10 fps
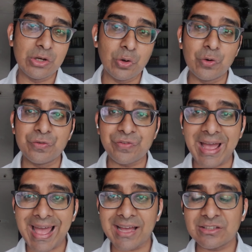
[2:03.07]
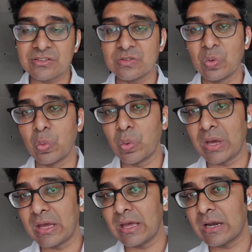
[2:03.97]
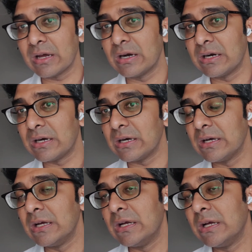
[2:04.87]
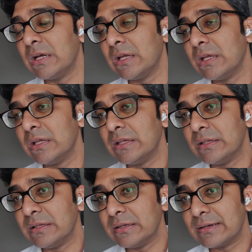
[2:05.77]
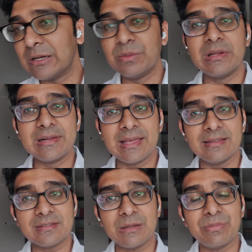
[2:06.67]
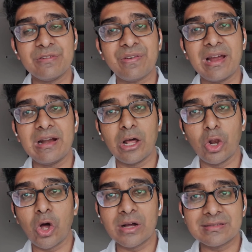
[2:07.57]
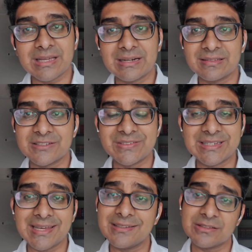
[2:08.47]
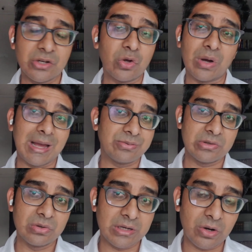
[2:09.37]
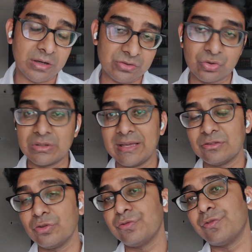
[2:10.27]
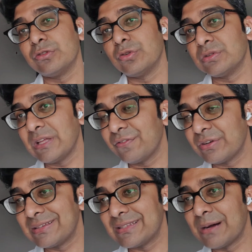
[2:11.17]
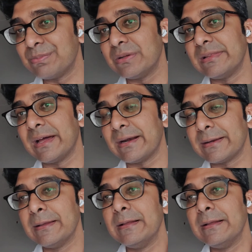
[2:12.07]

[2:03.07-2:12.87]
no facts where a criminal case can be filed alongside a civil case? No, absolutely not. So say, for example, that